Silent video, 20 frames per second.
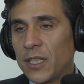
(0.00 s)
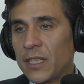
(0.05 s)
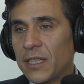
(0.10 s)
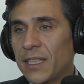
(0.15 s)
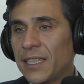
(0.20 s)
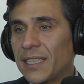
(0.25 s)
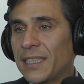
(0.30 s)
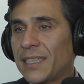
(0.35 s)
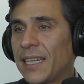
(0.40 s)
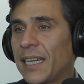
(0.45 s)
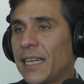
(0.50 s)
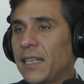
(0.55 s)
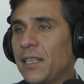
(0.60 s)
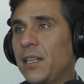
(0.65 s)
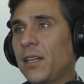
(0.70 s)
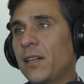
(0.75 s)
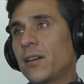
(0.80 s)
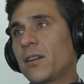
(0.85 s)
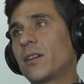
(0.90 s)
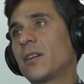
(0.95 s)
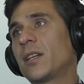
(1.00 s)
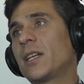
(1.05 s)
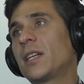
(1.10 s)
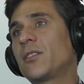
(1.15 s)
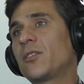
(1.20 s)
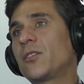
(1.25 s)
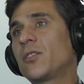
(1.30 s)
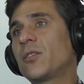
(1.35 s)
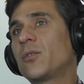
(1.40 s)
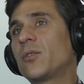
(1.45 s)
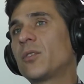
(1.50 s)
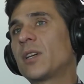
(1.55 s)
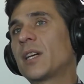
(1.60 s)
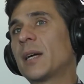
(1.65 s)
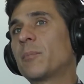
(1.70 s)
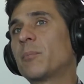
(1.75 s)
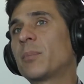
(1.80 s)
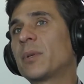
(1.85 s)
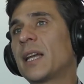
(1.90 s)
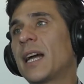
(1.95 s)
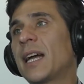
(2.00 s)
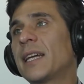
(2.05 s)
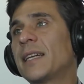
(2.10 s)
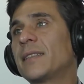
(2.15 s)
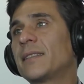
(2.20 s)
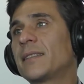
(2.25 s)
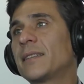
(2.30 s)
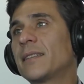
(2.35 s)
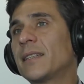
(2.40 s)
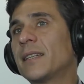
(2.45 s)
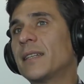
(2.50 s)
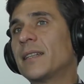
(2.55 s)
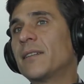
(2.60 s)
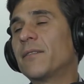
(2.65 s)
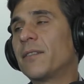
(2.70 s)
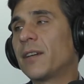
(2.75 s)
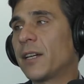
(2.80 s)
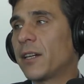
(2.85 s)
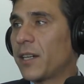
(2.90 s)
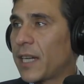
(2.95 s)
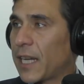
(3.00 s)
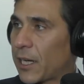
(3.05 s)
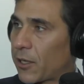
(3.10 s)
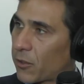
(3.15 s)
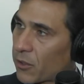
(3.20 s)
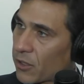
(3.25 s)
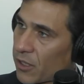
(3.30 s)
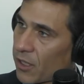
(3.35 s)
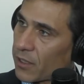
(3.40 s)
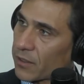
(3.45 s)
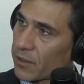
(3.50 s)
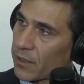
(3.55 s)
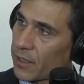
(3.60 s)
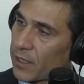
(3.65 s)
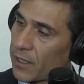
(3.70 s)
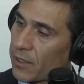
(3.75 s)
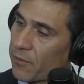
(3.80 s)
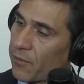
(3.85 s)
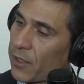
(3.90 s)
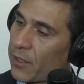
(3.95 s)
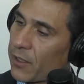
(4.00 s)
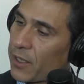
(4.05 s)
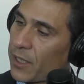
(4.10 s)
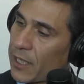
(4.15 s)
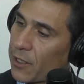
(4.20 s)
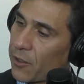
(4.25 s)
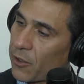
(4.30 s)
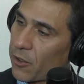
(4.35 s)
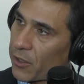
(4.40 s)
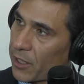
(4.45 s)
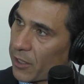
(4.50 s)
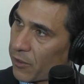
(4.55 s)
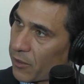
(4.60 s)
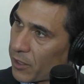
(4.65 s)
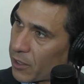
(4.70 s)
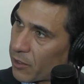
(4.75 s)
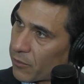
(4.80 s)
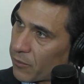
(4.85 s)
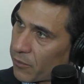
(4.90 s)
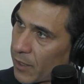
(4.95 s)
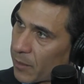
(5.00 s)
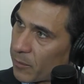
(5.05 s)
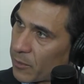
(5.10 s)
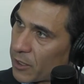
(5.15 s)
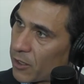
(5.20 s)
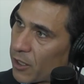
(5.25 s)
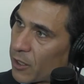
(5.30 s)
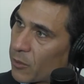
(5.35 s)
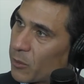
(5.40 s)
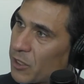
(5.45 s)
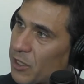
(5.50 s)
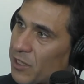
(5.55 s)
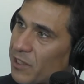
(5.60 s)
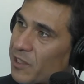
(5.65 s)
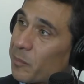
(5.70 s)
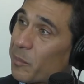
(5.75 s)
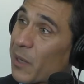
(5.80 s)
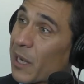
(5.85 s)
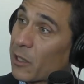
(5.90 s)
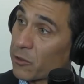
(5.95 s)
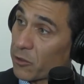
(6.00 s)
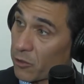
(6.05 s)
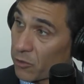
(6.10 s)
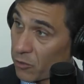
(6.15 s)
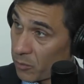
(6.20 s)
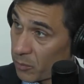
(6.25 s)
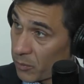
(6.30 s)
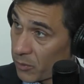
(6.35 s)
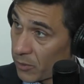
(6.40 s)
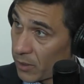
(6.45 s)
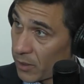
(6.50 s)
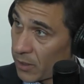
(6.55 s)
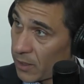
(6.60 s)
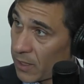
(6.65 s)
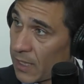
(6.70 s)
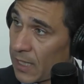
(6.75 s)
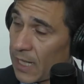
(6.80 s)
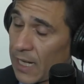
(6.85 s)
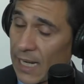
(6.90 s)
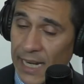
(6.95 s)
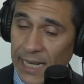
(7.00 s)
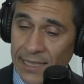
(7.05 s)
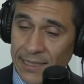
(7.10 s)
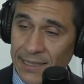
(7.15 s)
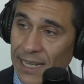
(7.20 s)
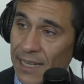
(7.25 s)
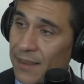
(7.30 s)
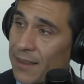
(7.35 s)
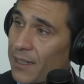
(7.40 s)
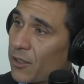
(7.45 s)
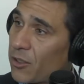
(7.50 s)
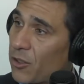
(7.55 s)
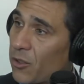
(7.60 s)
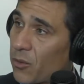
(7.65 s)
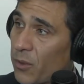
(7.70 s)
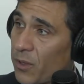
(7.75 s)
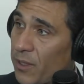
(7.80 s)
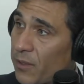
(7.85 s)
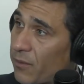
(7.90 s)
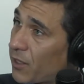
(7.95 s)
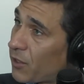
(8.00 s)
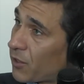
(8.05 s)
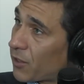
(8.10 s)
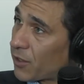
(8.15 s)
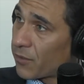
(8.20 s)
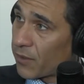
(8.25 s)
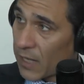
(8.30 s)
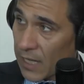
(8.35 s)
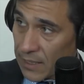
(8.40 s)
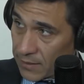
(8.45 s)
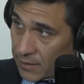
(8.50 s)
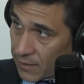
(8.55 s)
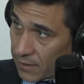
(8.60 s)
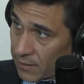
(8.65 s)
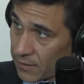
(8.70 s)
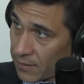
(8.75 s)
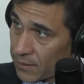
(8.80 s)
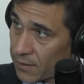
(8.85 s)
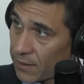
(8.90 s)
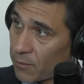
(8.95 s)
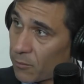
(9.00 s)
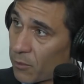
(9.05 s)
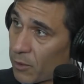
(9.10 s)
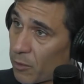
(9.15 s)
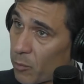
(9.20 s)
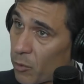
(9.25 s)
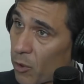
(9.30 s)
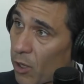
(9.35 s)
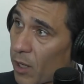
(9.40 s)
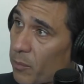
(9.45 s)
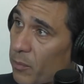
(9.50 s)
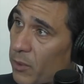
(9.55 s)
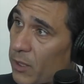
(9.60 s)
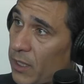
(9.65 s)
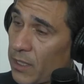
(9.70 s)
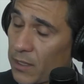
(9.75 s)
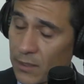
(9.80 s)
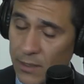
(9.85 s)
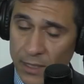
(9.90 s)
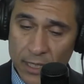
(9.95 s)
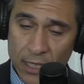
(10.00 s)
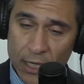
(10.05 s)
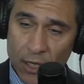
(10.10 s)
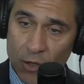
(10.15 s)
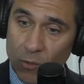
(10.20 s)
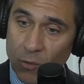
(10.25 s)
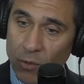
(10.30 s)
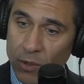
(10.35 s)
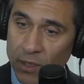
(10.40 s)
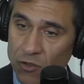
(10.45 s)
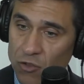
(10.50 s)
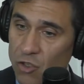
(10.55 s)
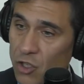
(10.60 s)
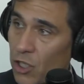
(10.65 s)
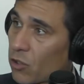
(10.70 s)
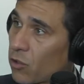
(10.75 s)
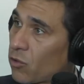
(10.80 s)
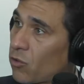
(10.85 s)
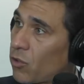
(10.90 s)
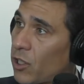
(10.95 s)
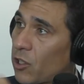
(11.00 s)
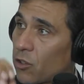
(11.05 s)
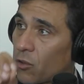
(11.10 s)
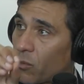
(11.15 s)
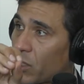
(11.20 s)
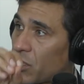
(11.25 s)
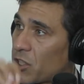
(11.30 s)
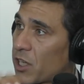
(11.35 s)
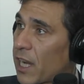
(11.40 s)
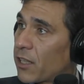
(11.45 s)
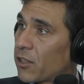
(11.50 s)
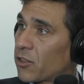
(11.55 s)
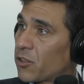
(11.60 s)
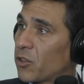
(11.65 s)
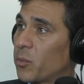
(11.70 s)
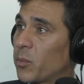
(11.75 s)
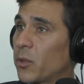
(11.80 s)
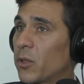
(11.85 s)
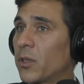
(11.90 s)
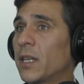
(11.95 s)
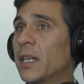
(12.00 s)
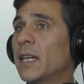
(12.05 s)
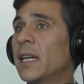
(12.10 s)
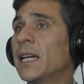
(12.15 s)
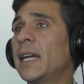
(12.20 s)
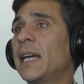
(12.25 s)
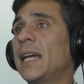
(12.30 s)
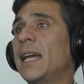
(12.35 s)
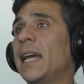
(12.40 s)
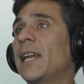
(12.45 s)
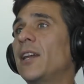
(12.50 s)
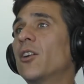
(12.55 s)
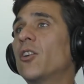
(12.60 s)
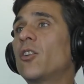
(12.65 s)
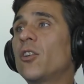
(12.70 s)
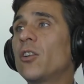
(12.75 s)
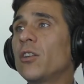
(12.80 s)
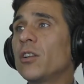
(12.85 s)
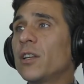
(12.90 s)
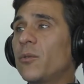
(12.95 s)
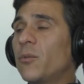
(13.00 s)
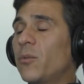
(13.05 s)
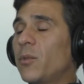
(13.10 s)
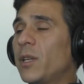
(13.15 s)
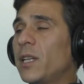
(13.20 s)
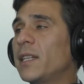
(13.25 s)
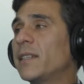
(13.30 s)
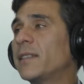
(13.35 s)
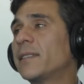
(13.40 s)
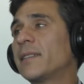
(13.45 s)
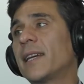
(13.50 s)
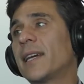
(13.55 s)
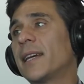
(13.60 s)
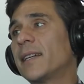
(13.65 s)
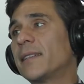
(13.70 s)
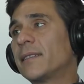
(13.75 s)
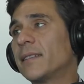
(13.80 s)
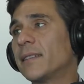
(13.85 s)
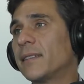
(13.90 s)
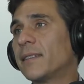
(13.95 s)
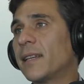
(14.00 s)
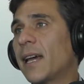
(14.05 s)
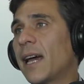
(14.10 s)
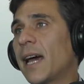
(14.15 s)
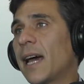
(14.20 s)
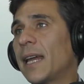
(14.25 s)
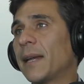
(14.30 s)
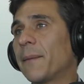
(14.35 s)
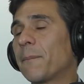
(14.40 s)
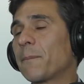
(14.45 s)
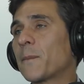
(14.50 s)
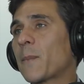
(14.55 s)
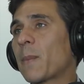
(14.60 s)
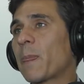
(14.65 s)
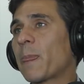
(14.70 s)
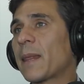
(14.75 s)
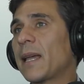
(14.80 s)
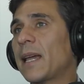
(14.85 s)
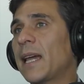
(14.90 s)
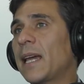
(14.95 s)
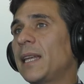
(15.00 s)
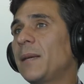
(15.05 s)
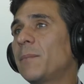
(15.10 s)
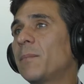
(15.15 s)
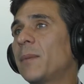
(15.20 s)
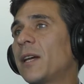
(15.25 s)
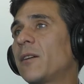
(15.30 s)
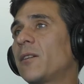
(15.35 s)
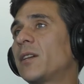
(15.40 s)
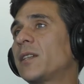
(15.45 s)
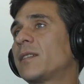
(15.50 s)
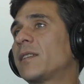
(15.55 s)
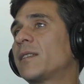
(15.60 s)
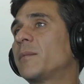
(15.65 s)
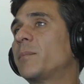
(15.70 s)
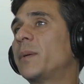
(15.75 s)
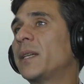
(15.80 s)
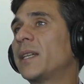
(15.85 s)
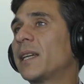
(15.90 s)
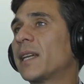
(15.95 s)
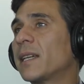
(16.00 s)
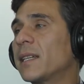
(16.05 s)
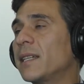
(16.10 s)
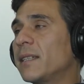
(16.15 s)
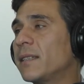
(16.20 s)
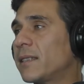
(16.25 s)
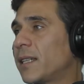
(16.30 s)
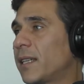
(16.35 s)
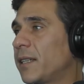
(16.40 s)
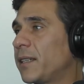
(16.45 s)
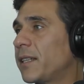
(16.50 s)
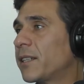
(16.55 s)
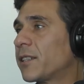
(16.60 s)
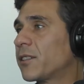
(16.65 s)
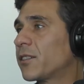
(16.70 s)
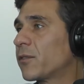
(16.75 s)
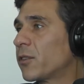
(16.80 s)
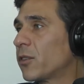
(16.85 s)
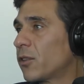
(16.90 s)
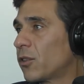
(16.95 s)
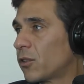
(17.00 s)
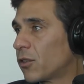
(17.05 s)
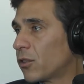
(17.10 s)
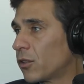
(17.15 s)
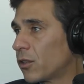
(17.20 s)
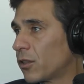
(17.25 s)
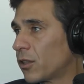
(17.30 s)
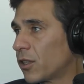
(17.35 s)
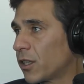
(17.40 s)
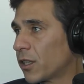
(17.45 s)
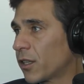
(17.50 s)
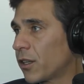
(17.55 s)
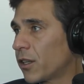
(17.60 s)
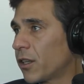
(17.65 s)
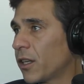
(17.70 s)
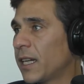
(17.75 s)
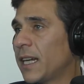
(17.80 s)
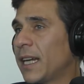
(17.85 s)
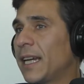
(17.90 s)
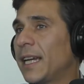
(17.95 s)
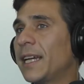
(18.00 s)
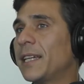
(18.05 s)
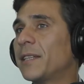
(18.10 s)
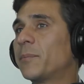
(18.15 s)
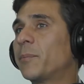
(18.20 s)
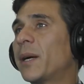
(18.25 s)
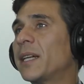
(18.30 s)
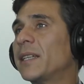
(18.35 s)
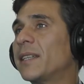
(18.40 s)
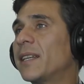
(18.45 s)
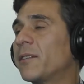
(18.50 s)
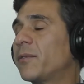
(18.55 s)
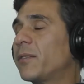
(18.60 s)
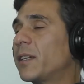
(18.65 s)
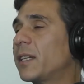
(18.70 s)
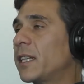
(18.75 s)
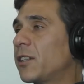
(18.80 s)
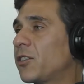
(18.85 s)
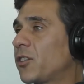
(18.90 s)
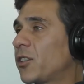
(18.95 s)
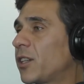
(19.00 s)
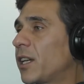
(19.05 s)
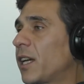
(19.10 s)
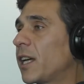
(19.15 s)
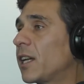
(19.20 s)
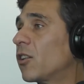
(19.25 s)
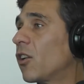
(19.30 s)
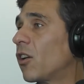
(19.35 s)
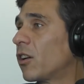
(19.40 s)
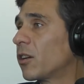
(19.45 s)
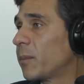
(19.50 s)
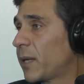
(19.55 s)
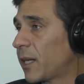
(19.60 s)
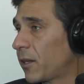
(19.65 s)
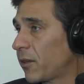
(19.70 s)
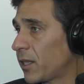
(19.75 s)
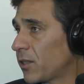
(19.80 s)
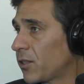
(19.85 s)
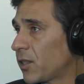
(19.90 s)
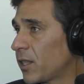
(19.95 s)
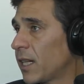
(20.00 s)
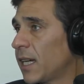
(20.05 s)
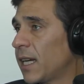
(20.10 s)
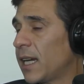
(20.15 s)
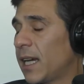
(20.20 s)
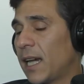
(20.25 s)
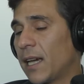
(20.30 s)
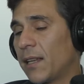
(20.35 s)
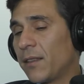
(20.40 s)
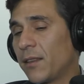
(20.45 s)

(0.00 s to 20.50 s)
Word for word: That the ten year issue applies in a very narrow in a very narrow area of family law, which is spousal support. Mm-hmm. It has nothing to do with division of assets, mm-hmm. with properties, with children, or with child support. And all it really says is that any marriage that's been at least 10 years or longer is by definition a long marriage mm-hmm.